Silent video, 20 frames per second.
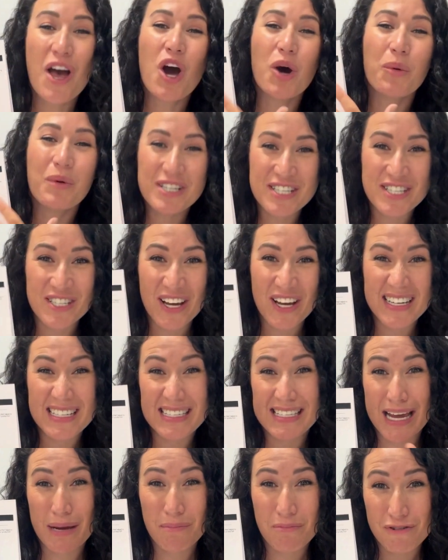we're just going to
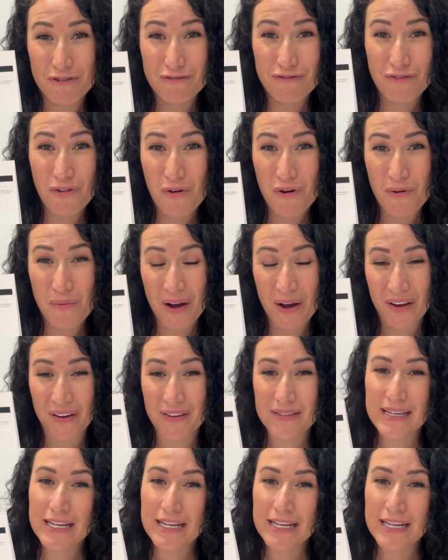sample 4 words,